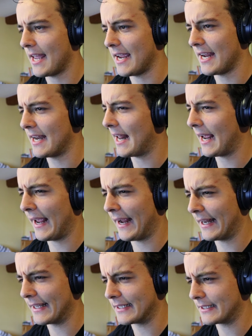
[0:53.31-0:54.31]
in
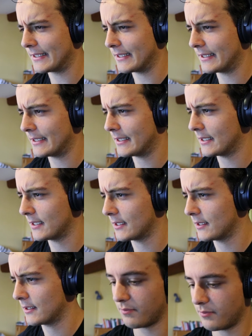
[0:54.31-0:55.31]
English.
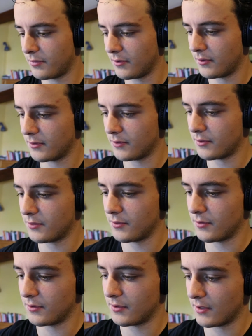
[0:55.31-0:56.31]

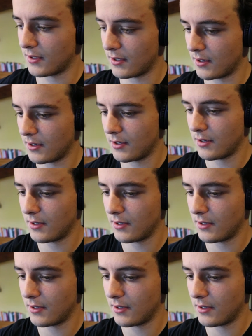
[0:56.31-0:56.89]
Portugal.